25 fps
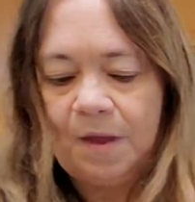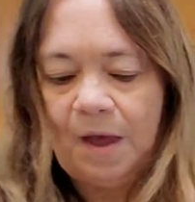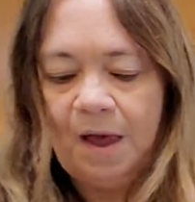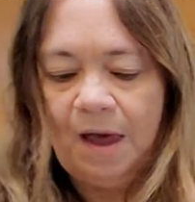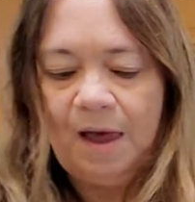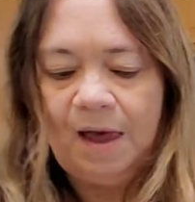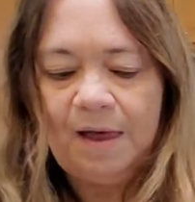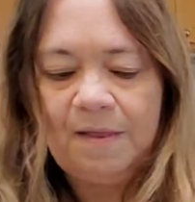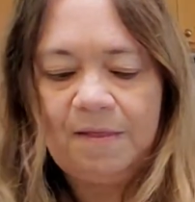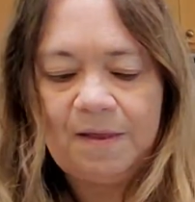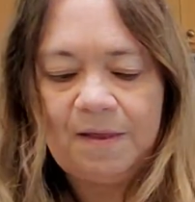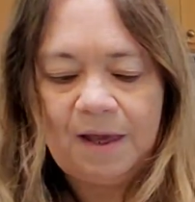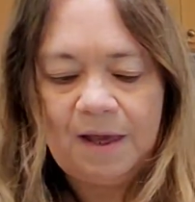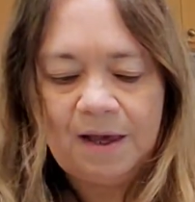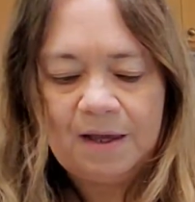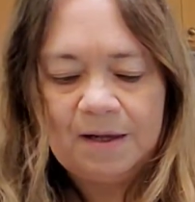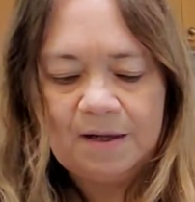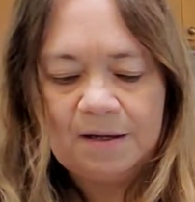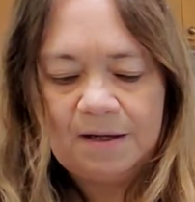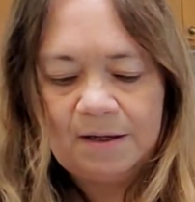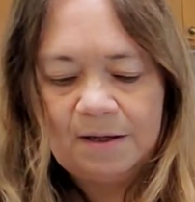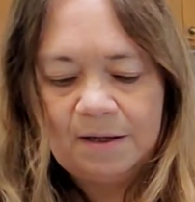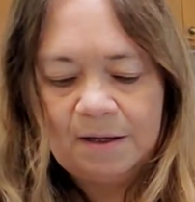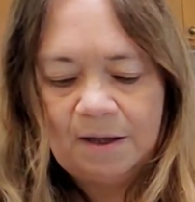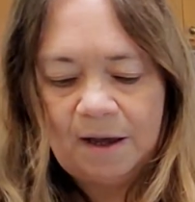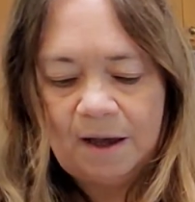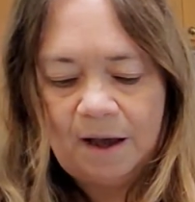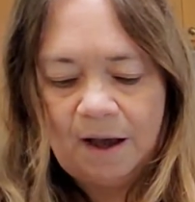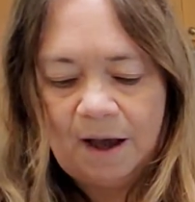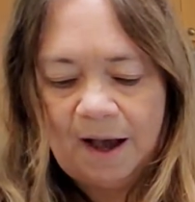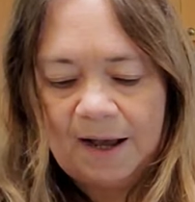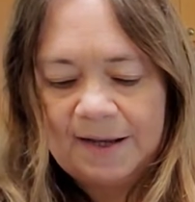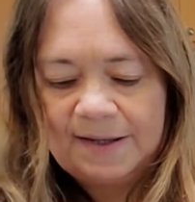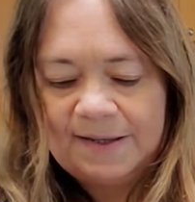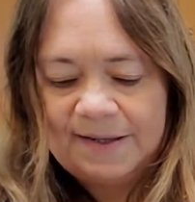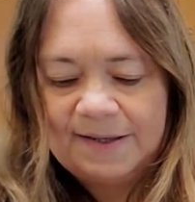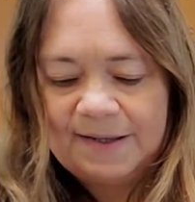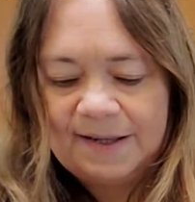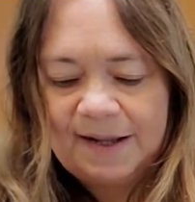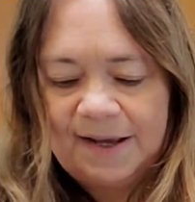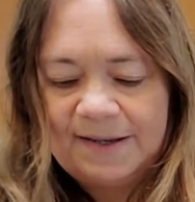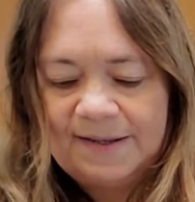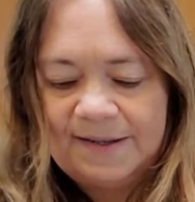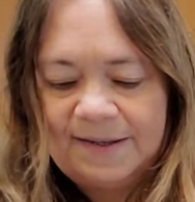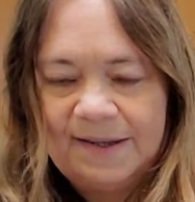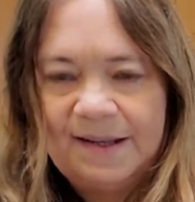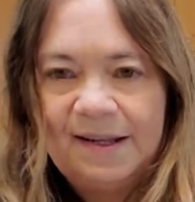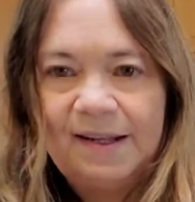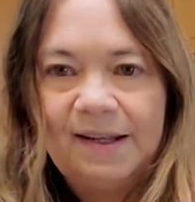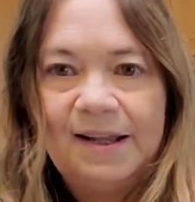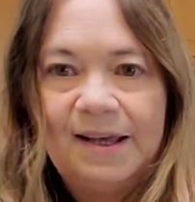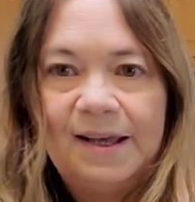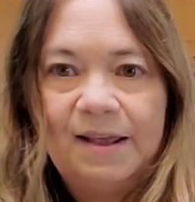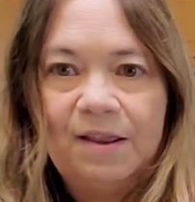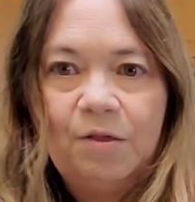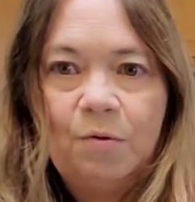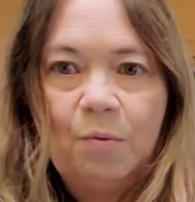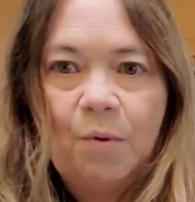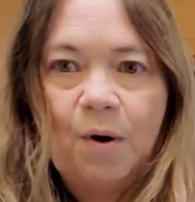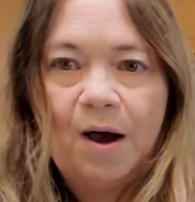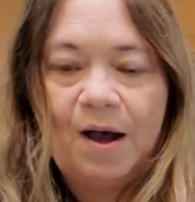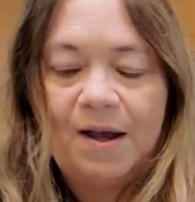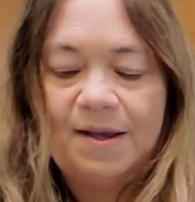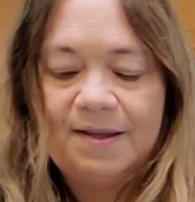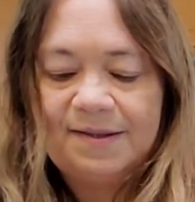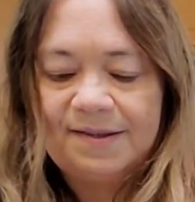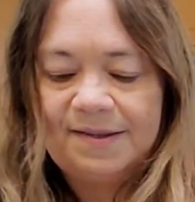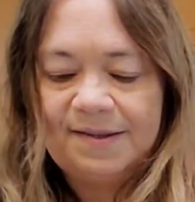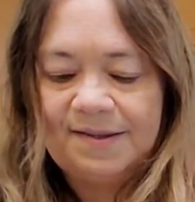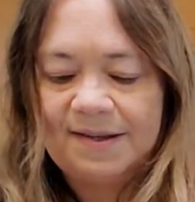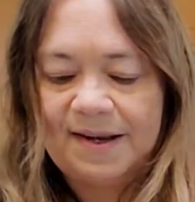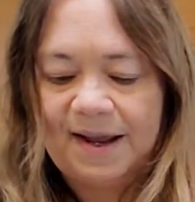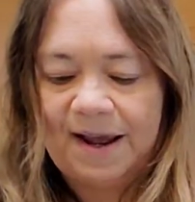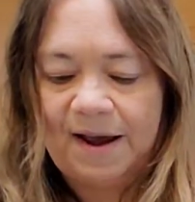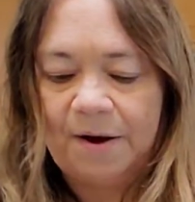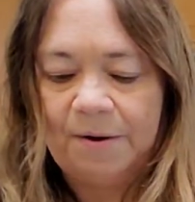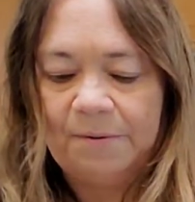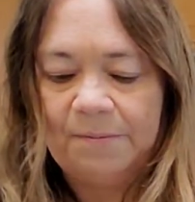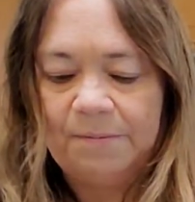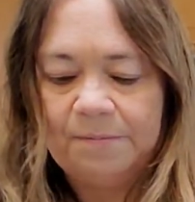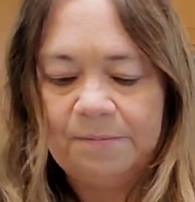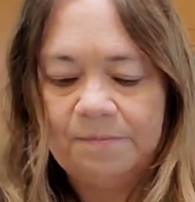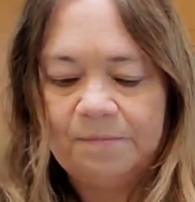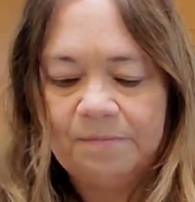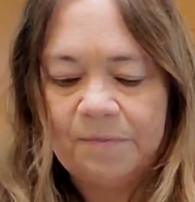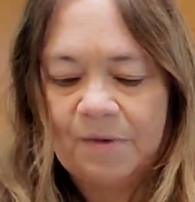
And then I slice it lengthwise down.